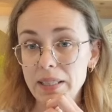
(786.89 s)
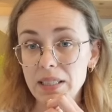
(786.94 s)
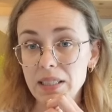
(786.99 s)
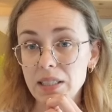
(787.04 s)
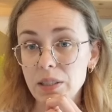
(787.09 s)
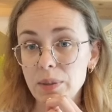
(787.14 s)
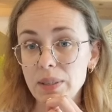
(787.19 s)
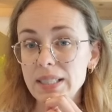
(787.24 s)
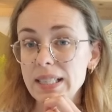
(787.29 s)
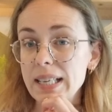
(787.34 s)

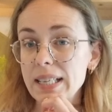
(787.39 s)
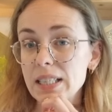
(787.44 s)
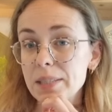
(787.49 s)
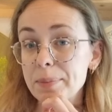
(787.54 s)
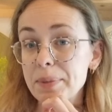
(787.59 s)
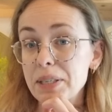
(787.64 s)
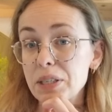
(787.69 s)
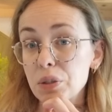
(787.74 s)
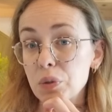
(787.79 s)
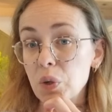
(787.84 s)
to 1
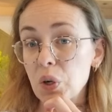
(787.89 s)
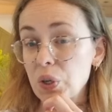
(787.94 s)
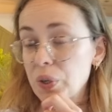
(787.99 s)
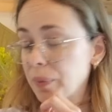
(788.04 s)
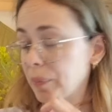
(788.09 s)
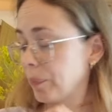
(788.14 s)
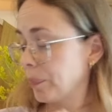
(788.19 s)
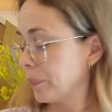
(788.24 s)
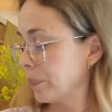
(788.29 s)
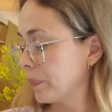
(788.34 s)
centimetre on.
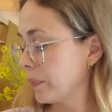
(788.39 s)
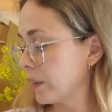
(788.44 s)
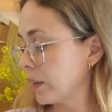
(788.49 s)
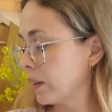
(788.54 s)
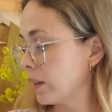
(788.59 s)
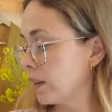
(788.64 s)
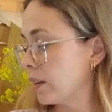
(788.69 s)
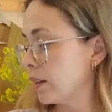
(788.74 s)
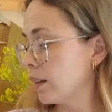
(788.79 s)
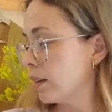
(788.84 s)

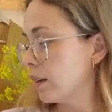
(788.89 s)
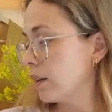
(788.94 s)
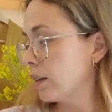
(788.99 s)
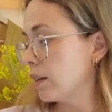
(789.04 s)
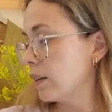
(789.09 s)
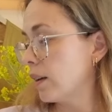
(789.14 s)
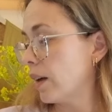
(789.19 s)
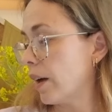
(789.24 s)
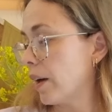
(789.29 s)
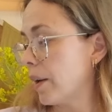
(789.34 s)

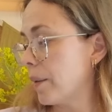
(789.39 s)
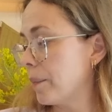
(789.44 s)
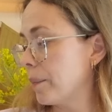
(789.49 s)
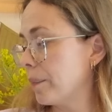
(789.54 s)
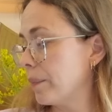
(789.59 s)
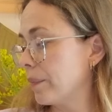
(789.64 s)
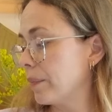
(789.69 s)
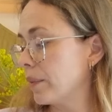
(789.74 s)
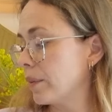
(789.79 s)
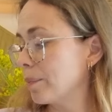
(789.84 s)

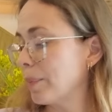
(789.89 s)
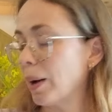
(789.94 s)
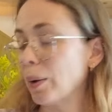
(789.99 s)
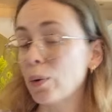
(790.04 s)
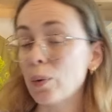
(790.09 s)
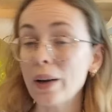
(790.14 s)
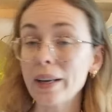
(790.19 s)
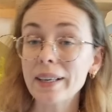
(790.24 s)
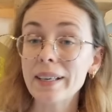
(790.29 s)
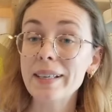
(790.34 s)
But I'm
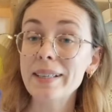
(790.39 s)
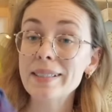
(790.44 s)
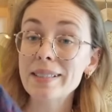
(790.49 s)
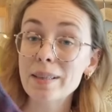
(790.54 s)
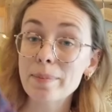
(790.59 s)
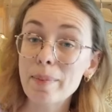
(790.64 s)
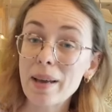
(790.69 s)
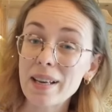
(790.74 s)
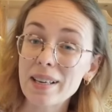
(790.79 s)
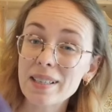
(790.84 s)
quite keen to
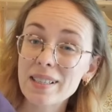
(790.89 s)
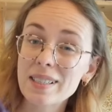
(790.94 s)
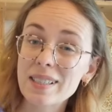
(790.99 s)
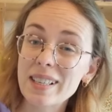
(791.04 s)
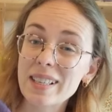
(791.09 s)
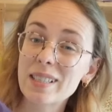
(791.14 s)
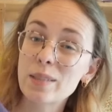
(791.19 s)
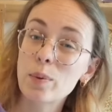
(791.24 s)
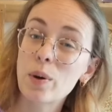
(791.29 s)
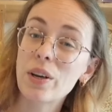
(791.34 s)
mend
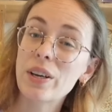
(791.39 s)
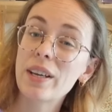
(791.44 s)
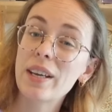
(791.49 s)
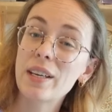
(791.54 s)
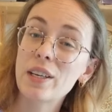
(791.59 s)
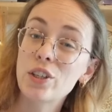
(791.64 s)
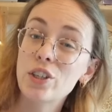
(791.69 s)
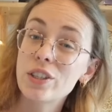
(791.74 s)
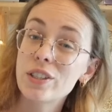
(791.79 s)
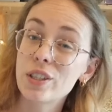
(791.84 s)
this one
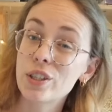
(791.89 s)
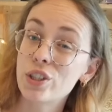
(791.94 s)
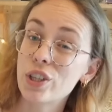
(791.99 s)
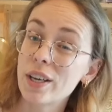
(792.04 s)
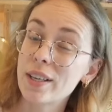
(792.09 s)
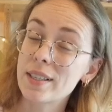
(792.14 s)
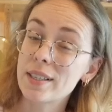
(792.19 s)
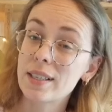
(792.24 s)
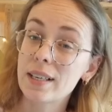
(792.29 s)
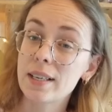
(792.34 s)
and just
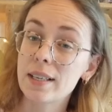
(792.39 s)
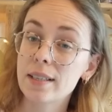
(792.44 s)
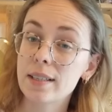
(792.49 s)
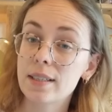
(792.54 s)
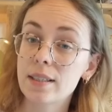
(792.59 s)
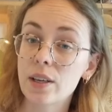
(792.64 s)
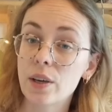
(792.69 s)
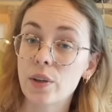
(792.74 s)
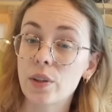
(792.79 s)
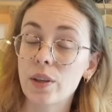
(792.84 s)
adjust it
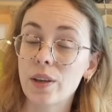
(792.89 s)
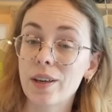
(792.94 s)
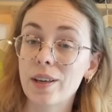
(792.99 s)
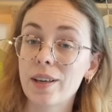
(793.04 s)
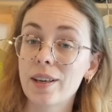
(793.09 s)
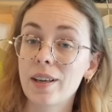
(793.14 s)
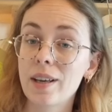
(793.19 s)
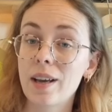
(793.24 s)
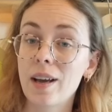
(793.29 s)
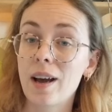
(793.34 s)
so that
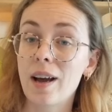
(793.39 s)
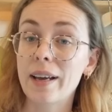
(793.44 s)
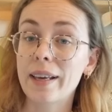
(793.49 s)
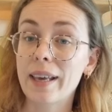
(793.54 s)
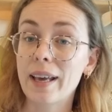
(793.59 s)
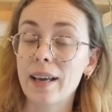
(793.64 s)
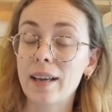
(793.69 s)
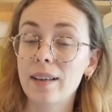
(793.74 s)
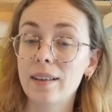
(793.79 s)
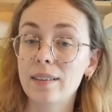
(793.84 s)
I
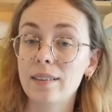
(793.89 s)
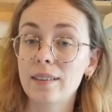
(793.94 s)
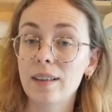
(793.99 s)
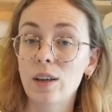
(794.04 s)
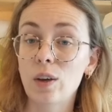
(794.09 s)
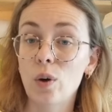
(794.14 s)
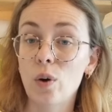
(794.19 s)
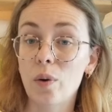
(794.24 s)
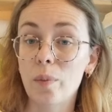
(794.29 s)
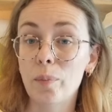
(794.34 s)
get a
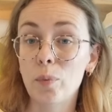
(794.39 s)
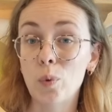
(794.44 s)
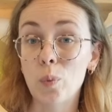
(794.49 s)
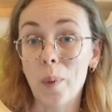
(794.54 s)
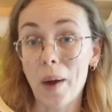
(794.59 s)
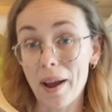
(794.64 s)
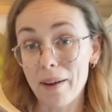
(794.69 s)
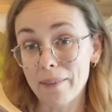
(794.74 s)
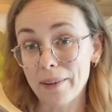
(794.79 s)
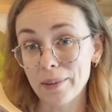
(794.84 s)
lot more
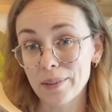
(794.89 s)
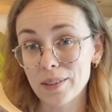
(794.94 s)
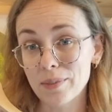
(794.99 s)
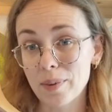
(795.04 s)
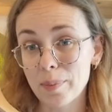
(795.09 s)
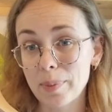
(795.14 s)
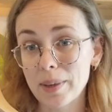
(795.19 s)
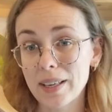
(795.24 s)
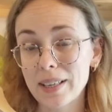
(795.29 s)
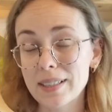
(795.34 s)
wear out of it,
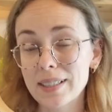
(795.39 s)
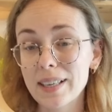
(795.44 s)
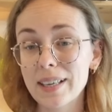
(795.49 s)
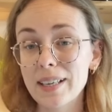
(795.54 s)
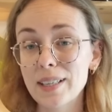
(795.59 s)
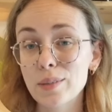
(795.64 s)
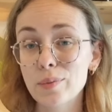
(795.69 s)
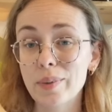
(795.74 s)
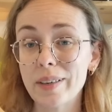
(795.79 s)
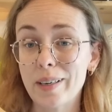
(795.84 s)
because it
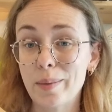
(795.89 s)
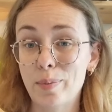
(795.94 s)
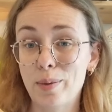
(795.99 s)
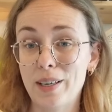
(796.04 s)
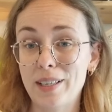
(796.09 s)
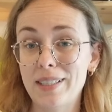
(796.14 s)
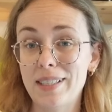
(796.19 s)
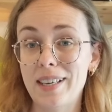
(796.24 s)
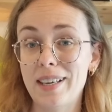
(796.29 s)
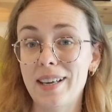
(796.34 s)
is really
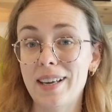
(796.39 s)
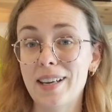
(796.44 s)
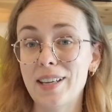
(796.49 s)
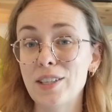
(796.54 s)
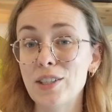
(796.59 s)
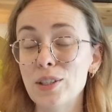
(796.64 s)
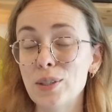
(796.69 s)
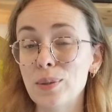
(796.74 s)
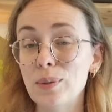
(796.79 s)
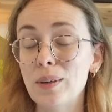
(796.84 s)
pretty and I
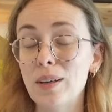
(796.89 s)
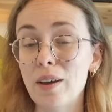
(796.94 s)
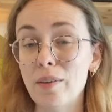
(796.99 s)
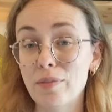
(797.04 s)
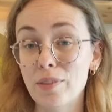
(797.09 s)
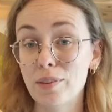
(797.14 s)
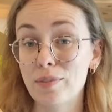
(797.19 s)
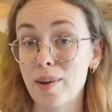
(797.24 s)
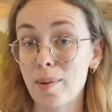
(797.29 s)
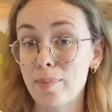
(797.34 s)
do love
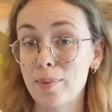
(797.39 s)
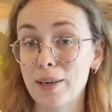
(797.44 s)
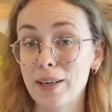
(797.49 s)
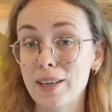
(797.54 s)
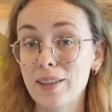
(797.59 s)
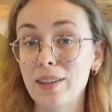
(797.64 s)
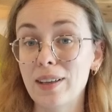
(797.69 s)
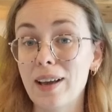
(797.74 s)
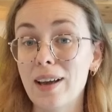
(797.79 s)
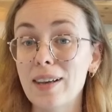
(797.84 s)
the fabric
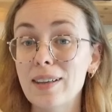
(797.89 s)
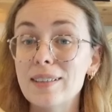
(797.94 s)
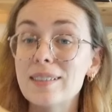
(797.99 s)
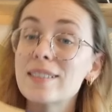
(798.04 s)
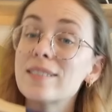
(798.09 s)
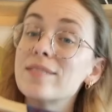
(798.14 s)
and the colours.